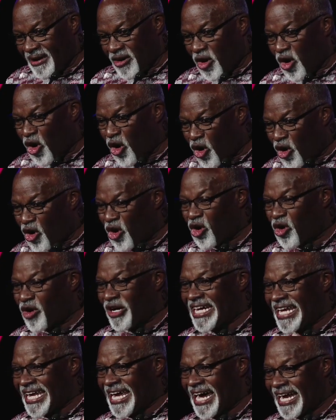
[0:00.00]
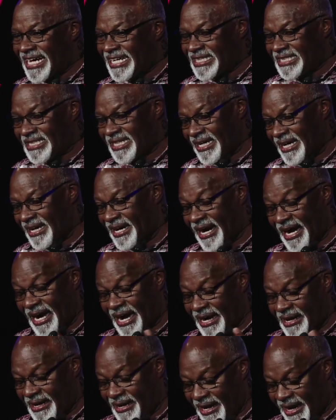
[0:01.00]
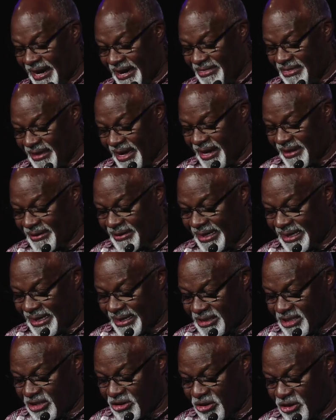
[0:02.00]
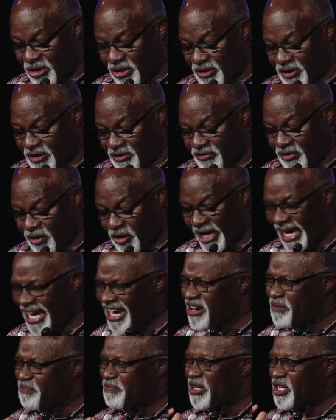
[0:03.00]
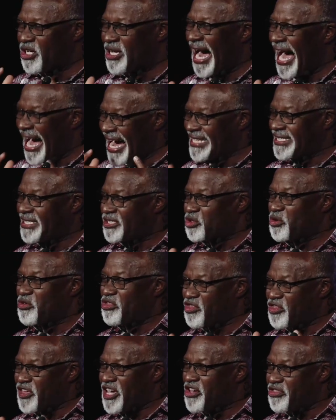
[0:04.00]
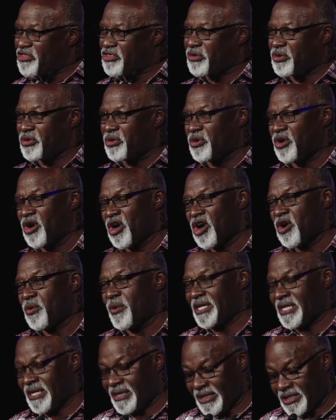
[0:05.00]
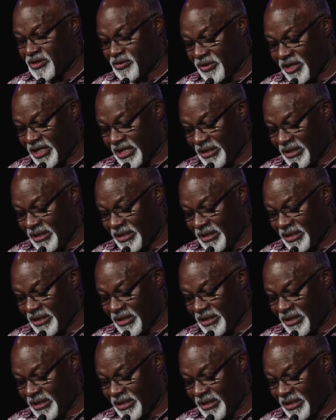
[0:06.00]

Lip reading: coloniality, and I thank the Latinos for helping us to think through what this really